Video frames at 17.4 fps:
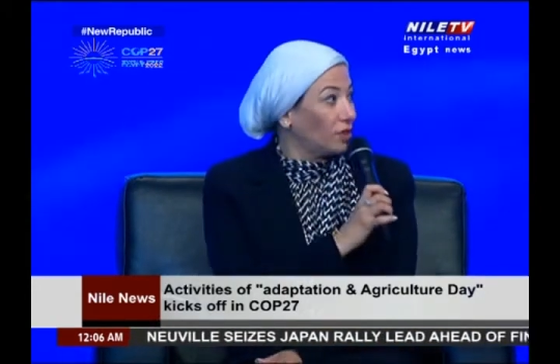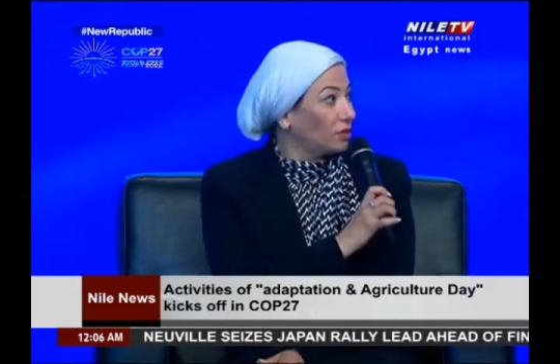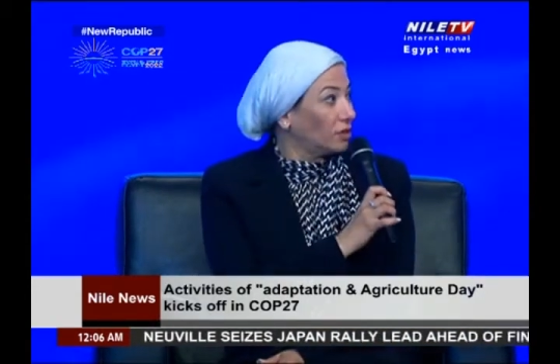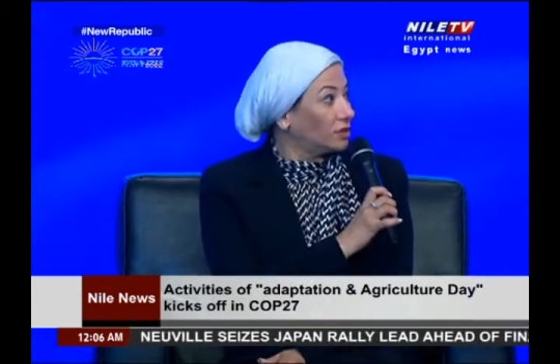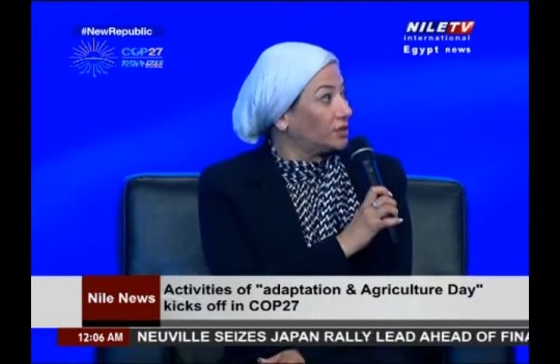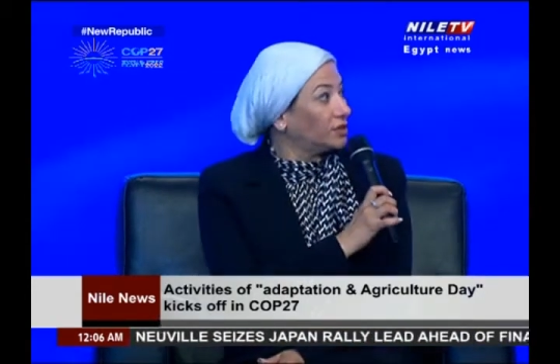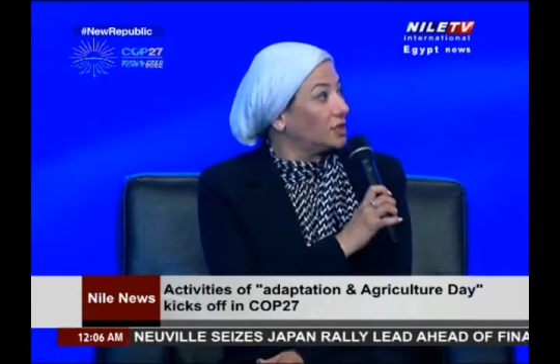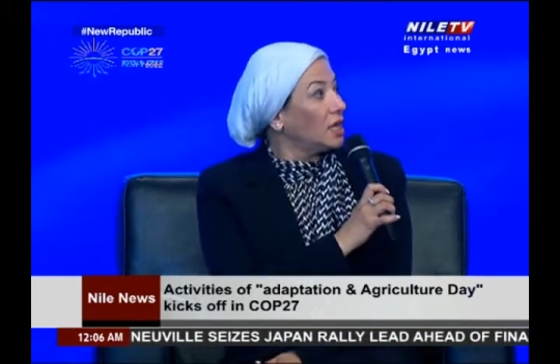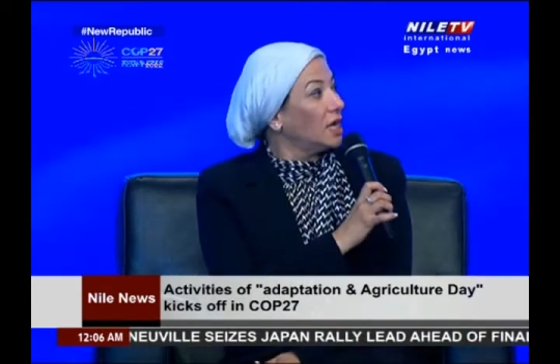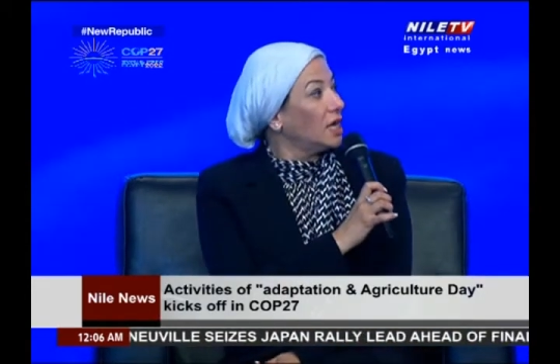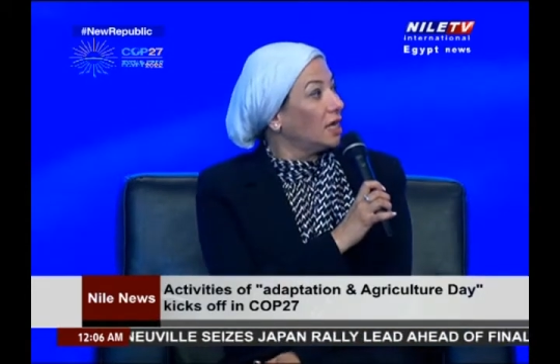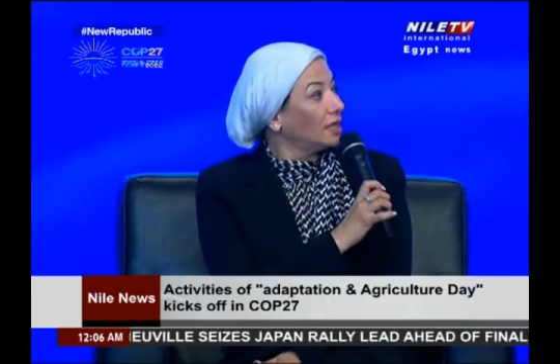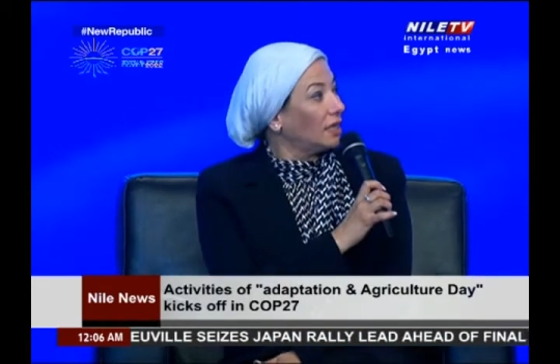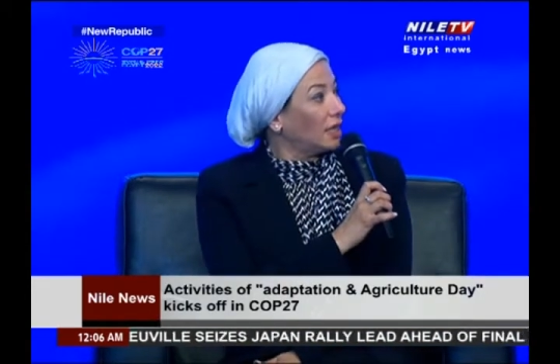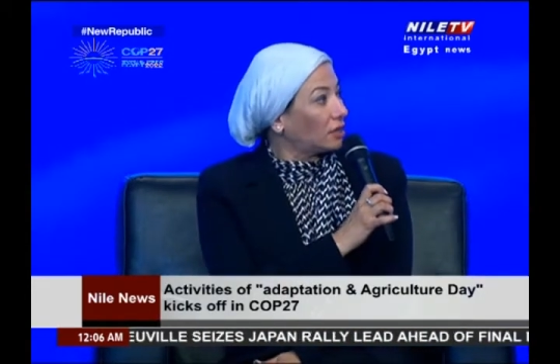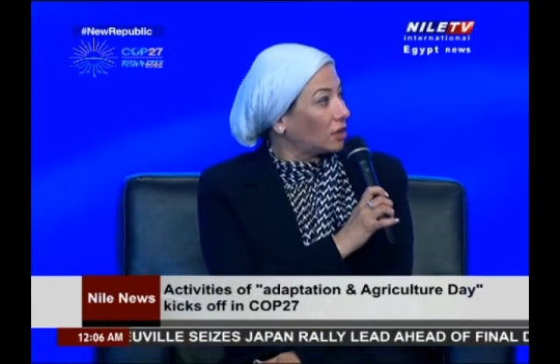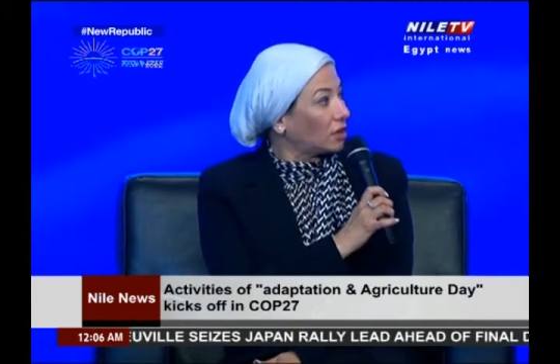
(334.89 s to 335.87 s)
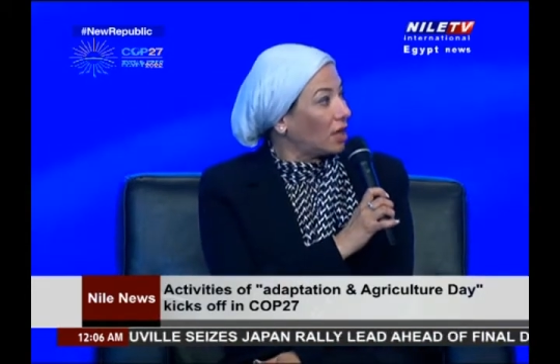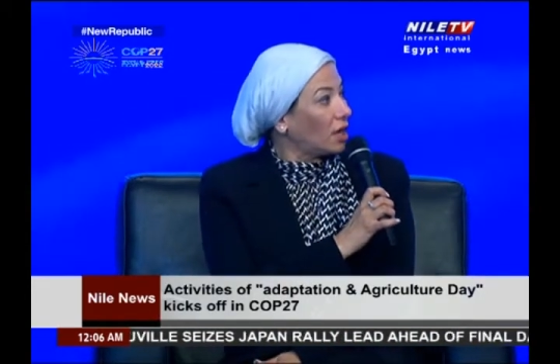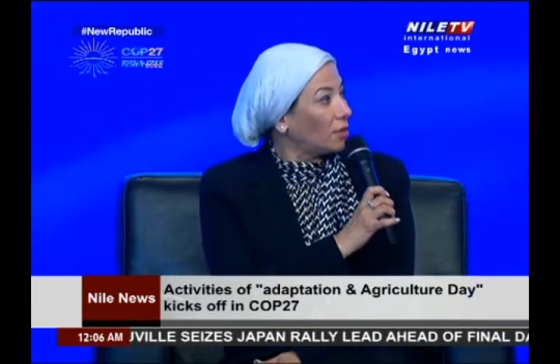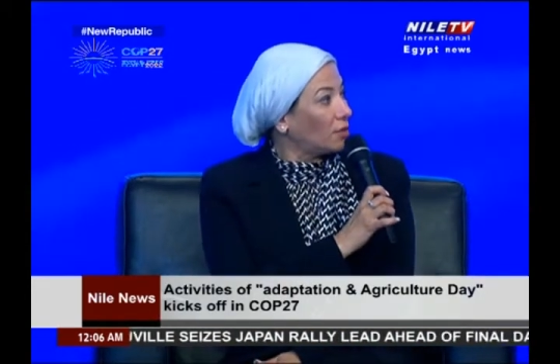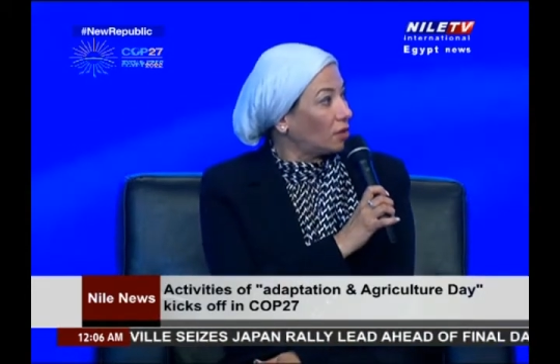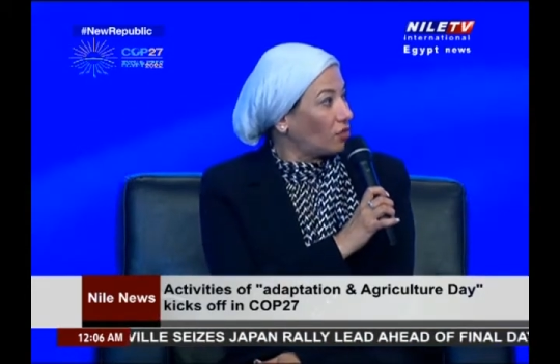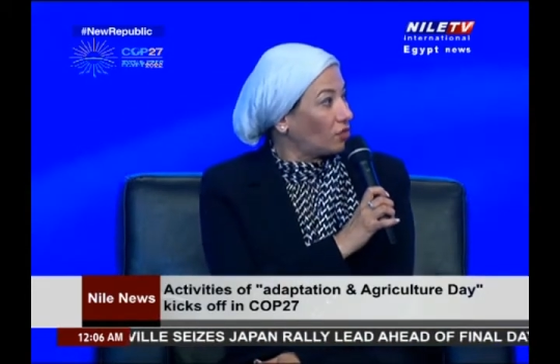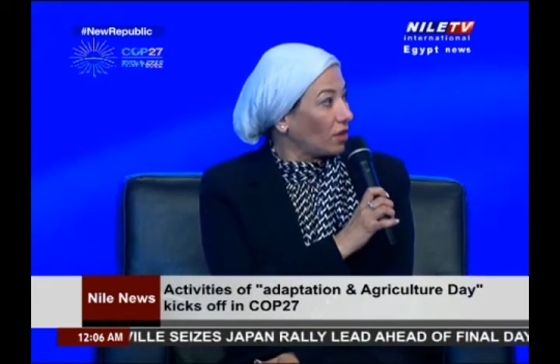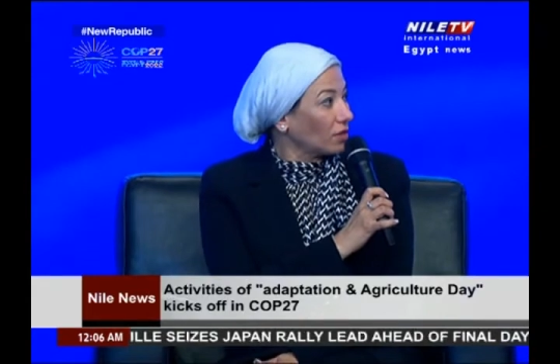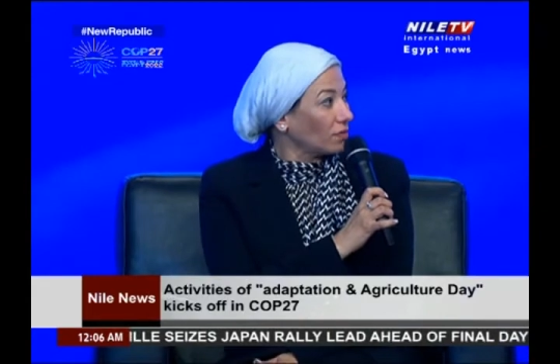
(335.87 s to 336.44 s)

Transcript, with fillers: and not only